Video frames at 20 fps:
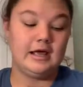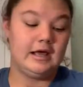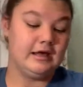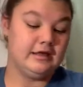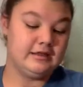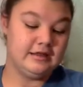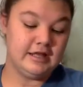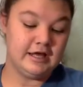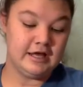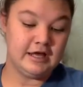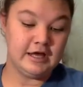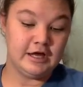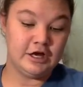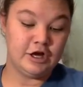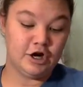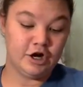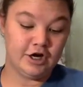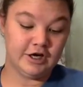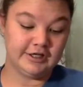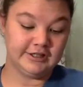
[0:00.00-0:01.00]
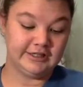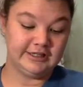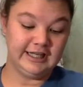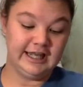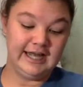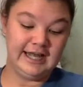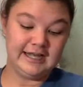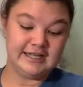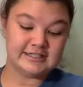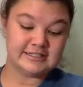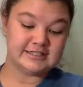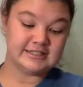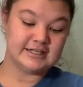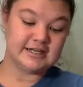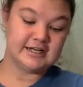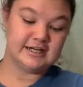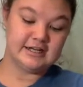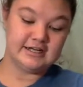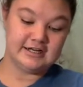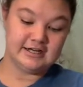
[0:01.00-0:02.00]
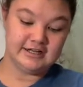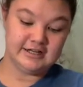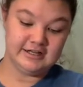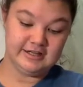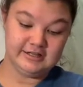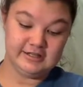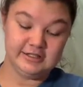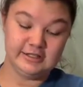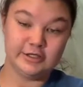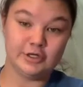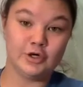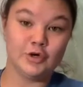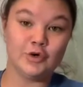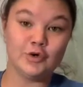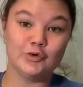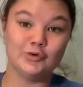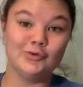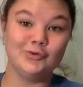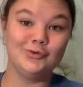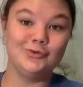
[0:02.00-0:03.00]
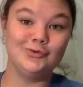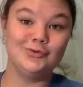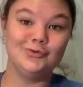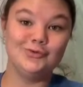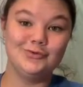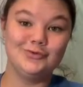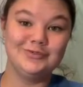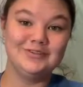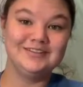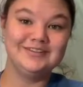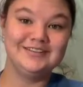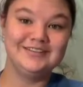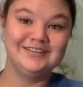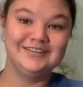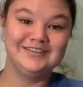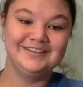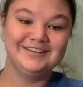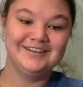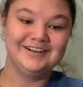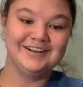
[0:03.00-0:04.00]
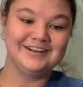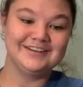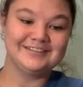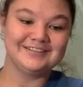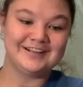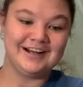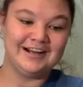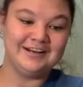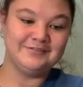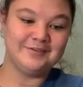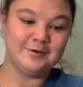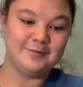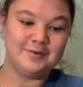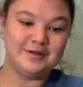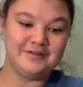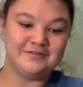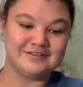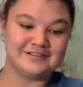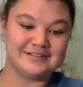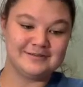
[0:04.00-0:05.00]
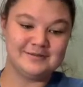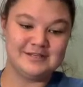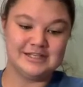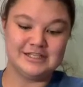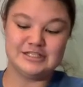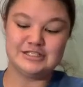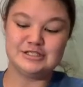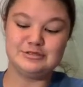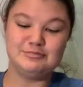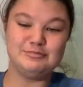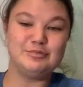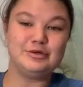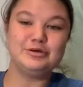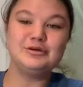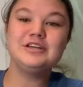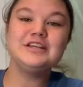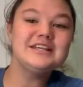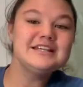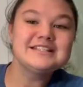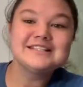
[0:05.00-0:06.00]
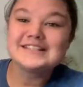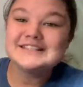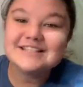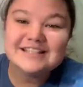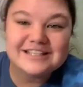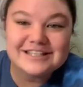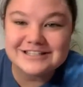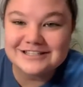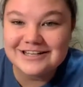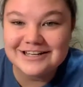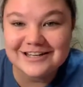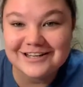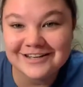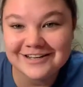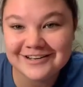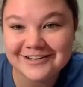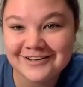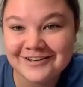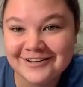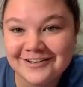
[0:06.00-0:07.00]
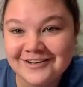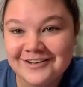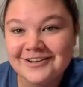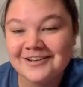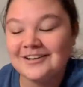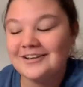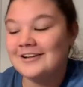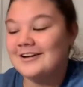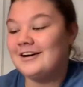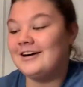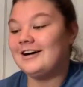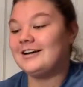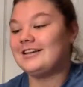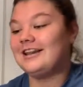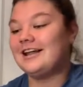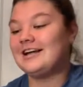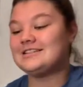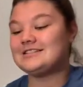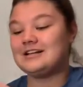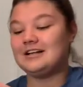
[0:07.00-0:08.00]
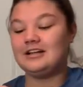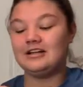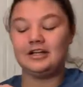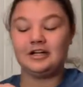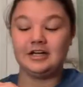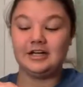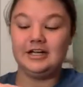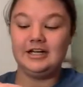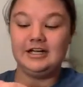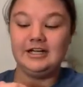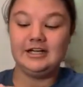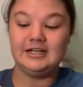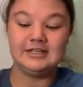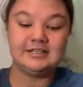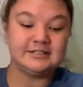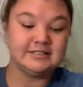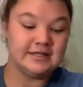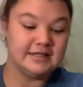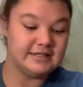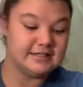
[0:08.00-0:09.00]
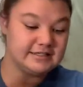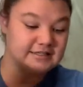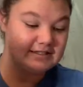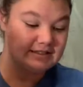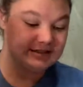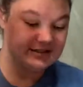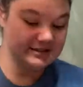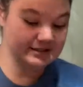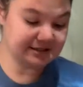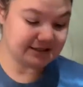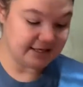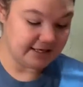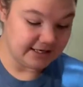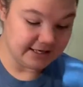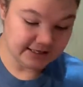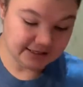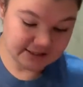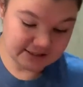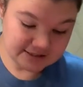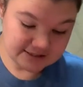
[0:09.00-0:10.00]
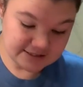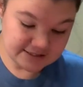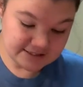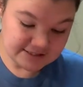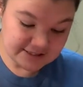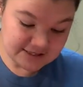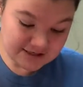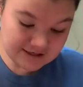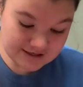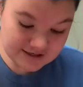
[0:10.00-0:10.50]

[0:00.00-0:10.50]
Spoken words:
And then our last color, ooh, I was kind of hoping for something spooky season. Our last color is 6.